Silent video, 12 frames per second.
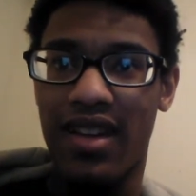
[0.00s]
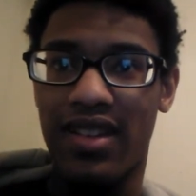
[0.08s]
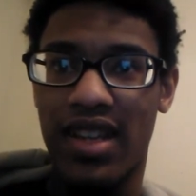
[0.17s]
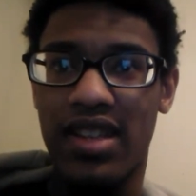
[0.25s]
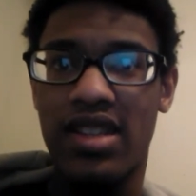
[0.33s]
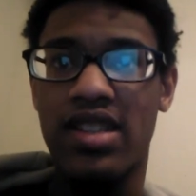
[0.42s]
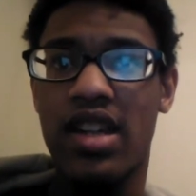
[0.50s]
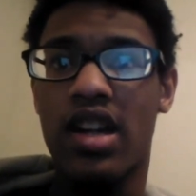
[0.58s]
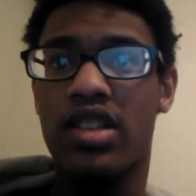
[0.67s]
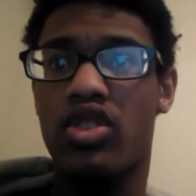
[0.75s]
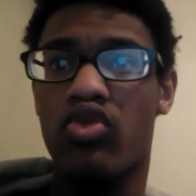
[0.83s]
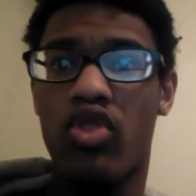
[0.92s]
they
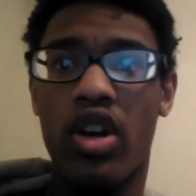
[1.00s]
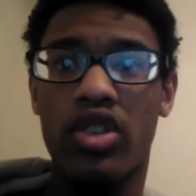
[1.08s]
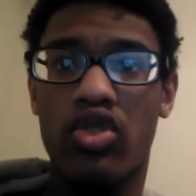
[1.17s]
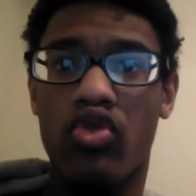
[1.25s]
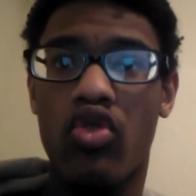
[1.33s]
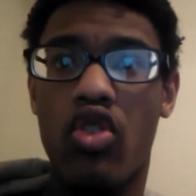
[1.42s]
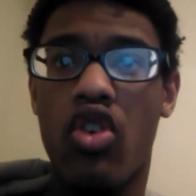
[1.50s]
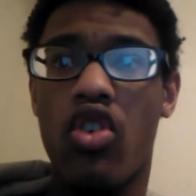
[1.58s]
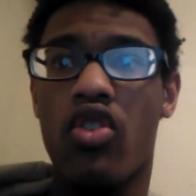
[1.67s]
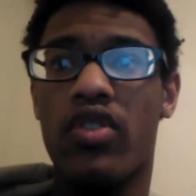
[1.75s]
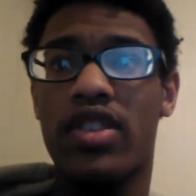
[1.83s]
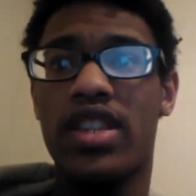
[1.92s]
decide to right the
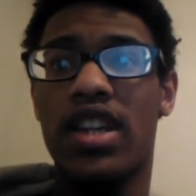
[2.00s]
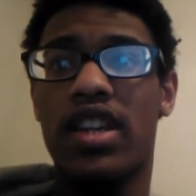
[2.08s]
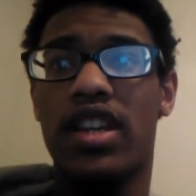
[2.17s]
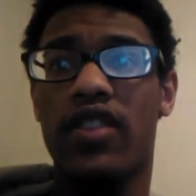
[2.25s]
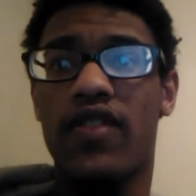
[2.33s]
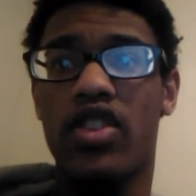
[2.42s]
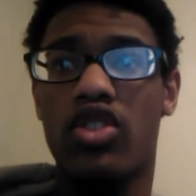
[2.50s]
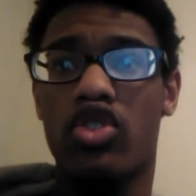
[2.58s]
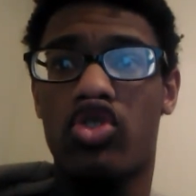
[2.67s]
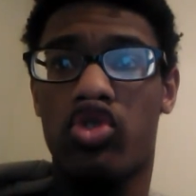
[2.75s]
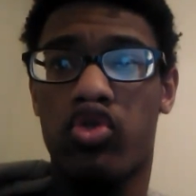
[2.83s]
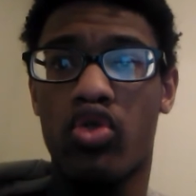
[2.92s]
wrongs and give us a
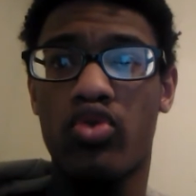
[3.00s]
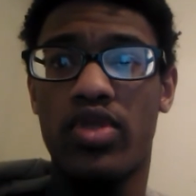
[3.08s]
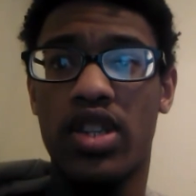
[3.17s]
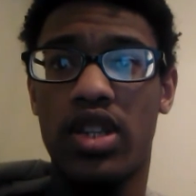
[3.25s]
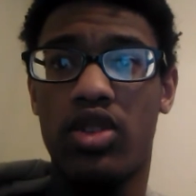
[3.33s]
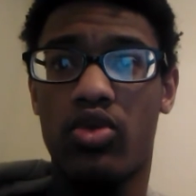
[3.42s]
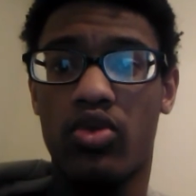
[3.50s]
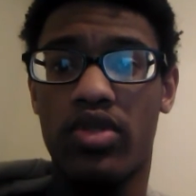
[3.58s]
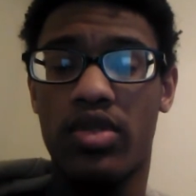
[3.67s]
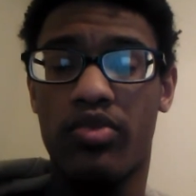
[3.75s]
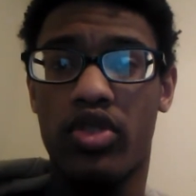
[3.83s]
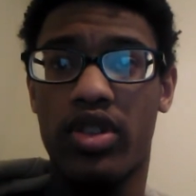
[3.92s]
true sequel
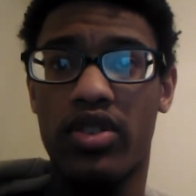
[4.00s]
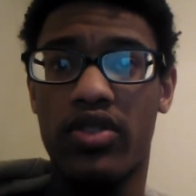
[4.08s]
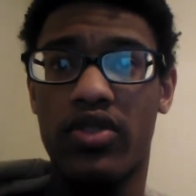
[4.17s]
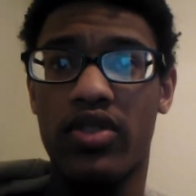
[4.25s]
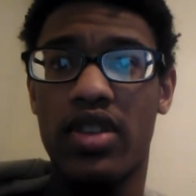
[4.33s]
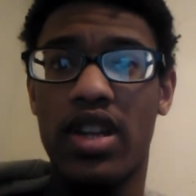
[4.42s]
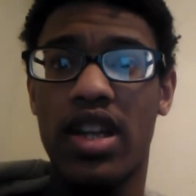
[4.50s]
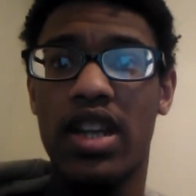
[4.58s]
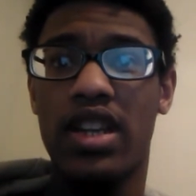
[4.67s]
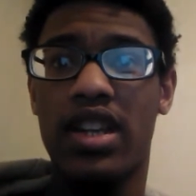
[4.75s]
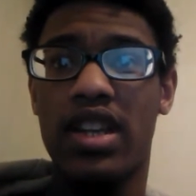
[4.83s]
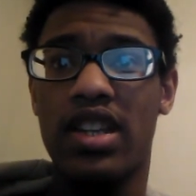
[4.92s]
to Predator.
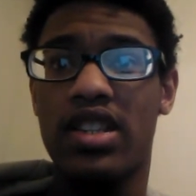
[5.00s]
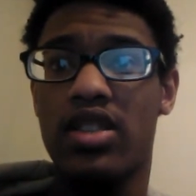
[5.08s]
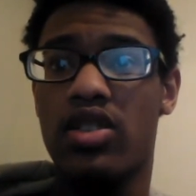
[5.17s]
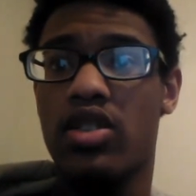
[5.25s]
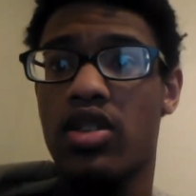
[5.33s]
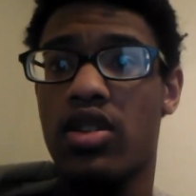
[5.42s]
This,